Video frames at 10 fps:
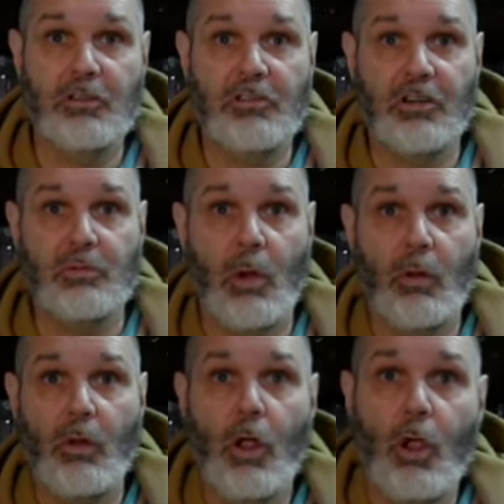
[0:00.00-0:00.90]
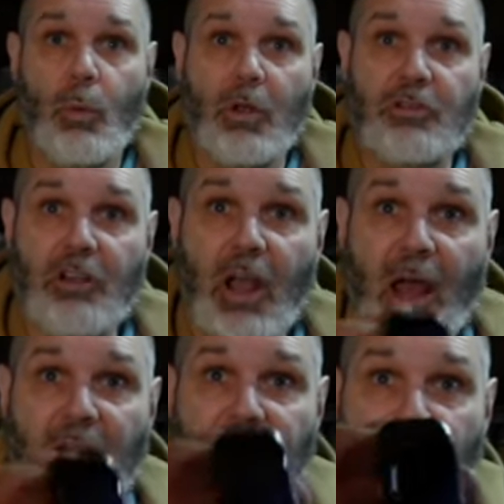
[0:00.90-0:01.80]
is this one which
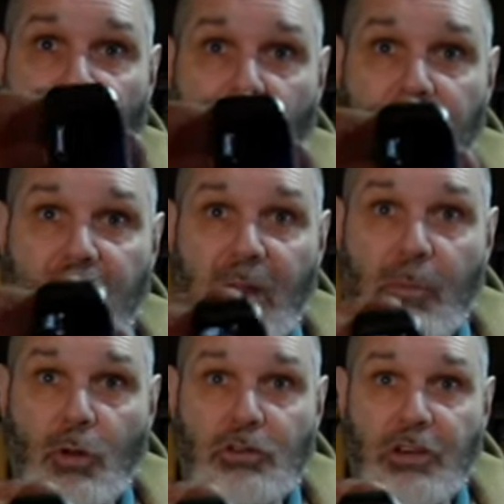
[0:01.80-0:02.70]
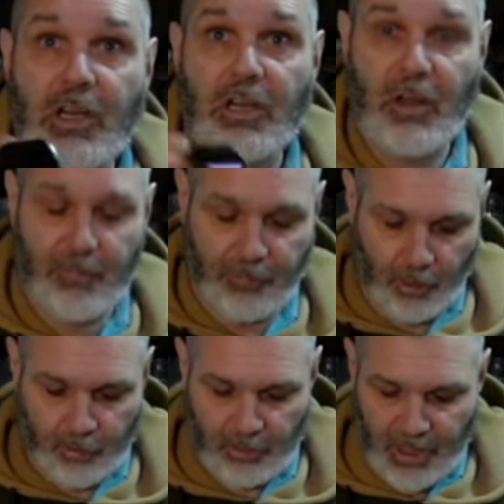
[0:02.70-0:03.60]
hasn't got really much in it
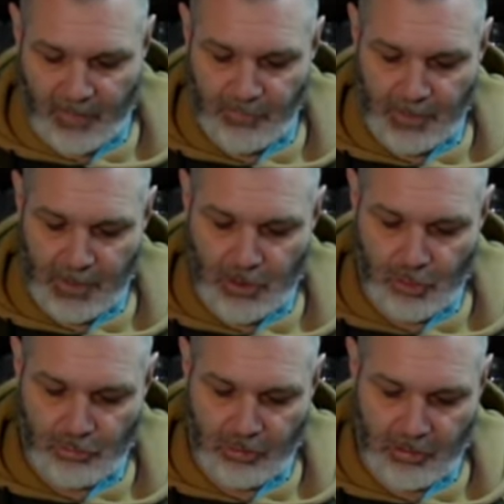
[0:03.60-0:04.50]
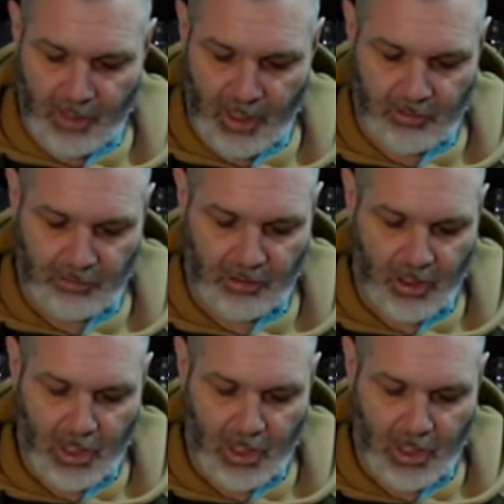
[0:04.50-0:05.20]
different Kev's been using this